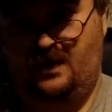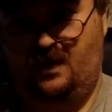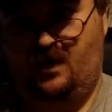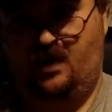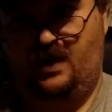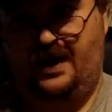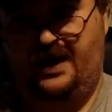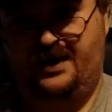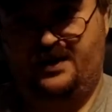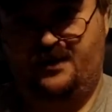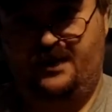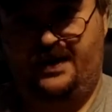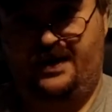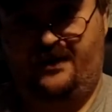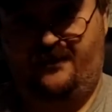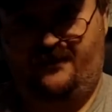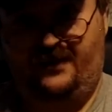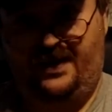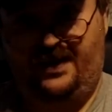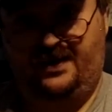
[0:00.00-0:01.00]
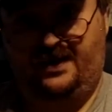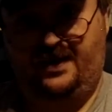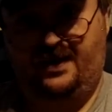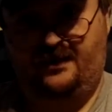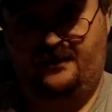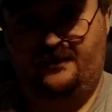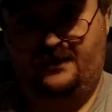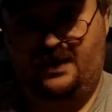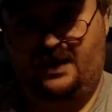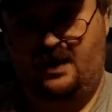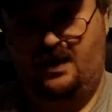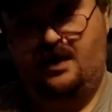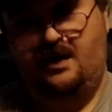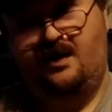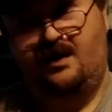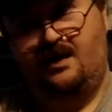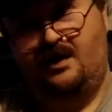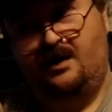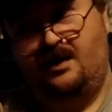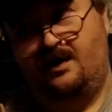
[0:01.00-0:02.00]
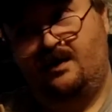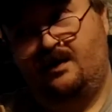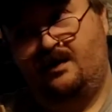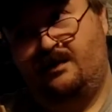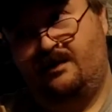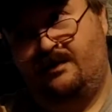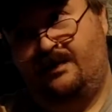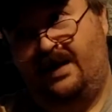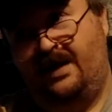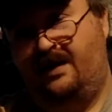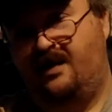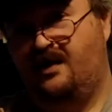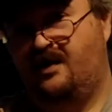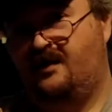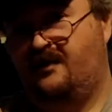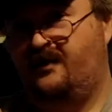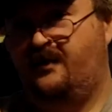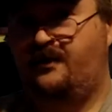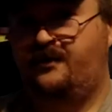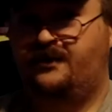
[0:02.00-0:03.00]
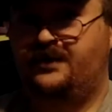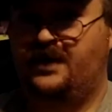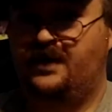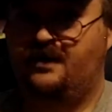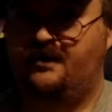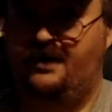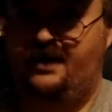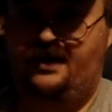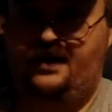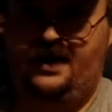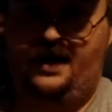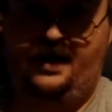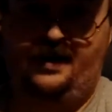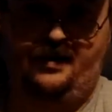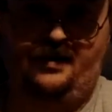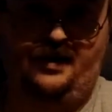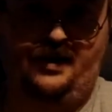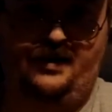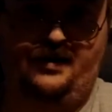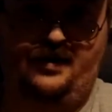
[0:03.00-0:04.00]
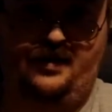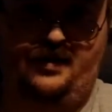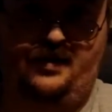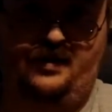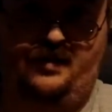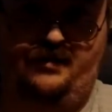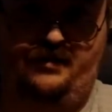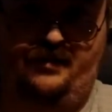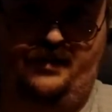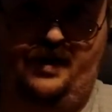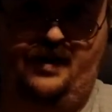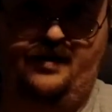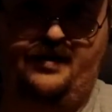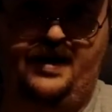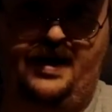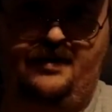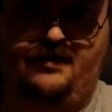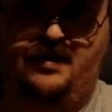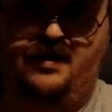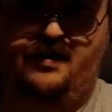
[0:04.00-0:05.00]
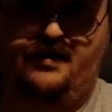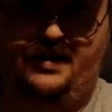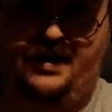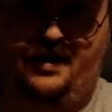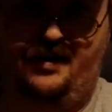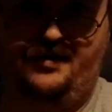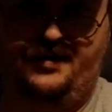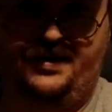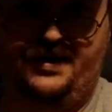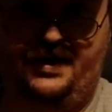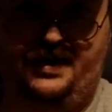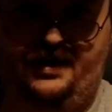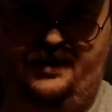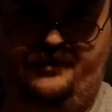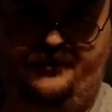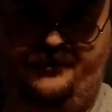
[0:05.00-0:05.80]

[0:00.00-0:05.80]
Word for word: or has been infected, they could have turned around and handed it to the, their neighbor on the other side.